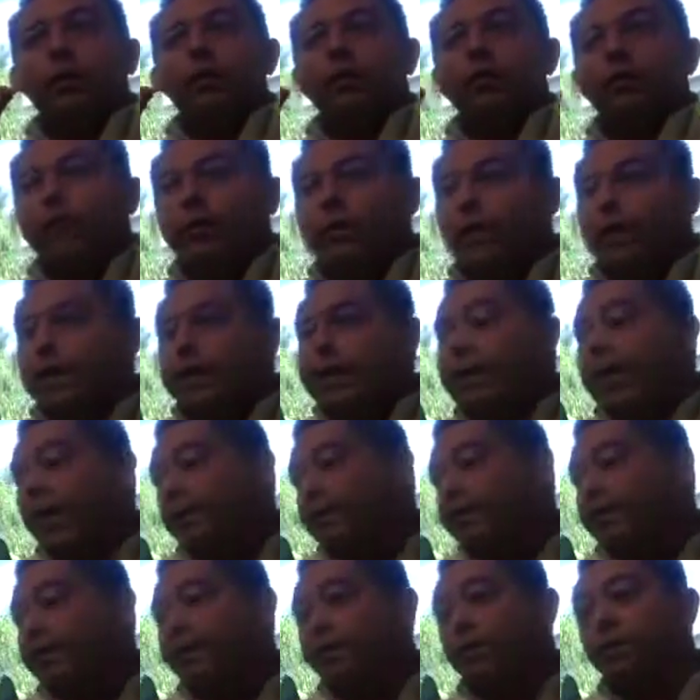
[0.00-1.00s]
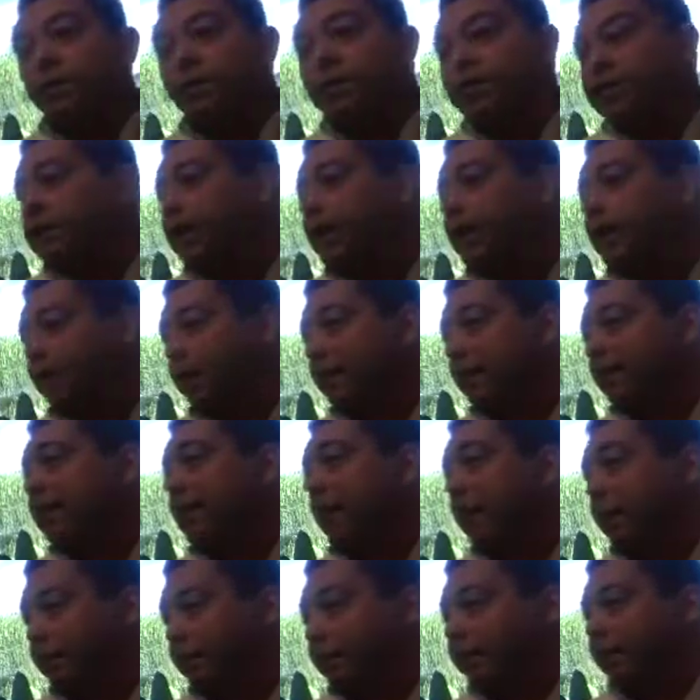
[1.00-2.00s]
So yeah, I mean, for a long
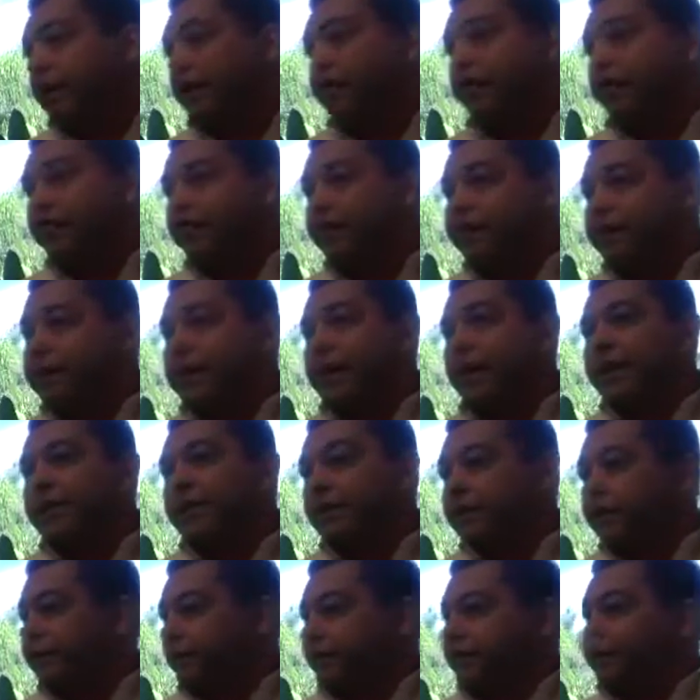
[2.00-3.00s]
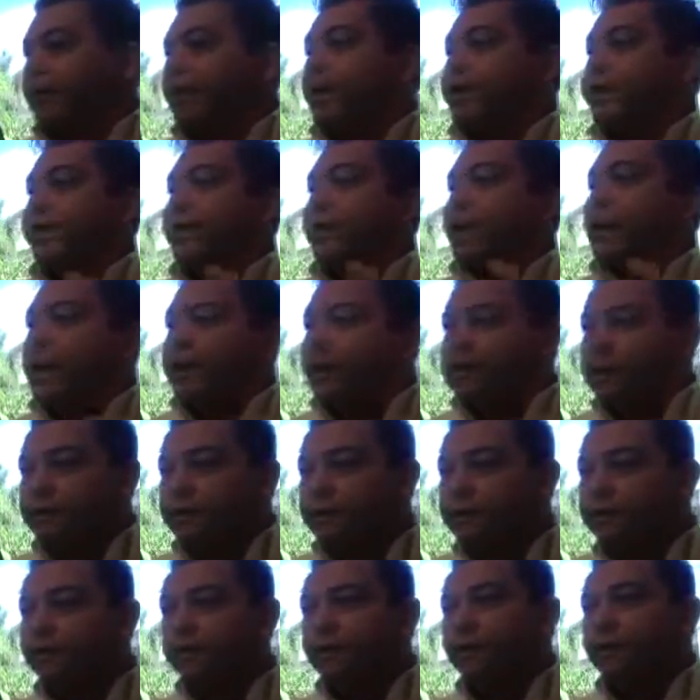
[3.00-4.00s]
time, that's kind of been the industry standard, is they've
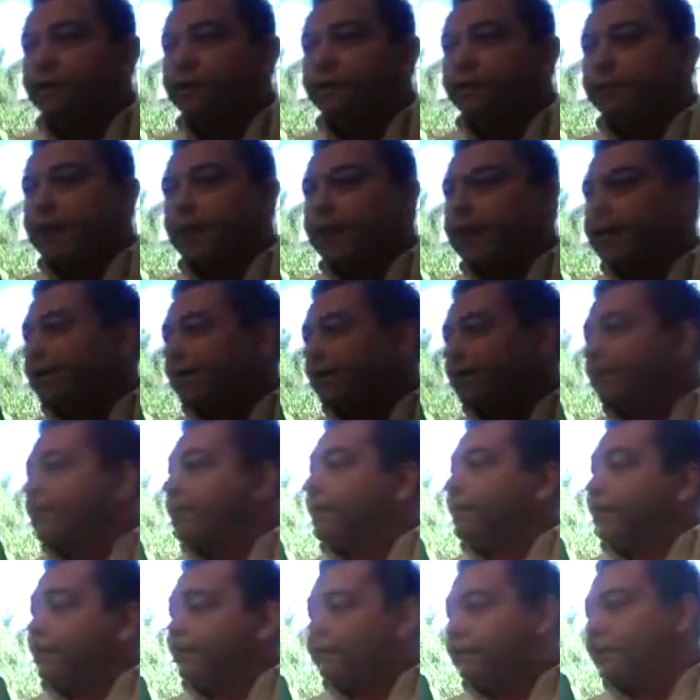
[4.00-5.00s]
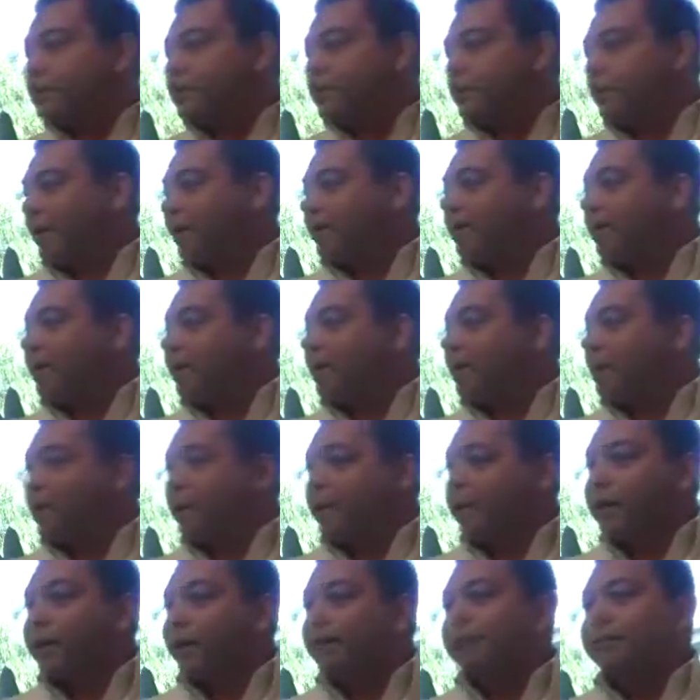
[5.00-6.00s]
kind of made us the decision
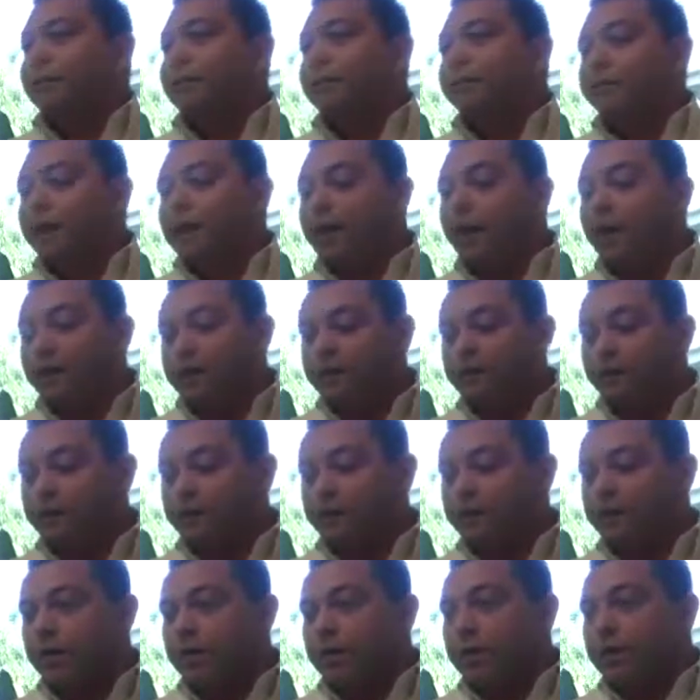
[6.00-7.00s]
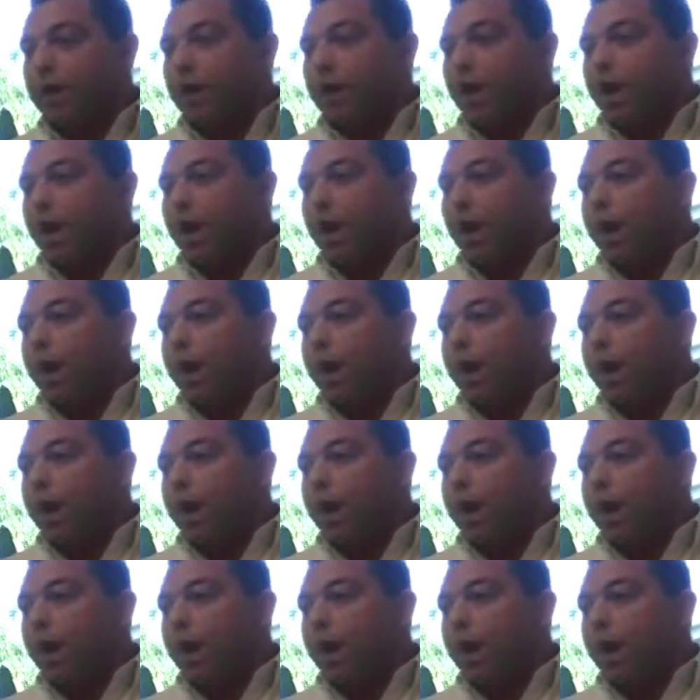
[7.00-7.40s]
maker when accepting offers.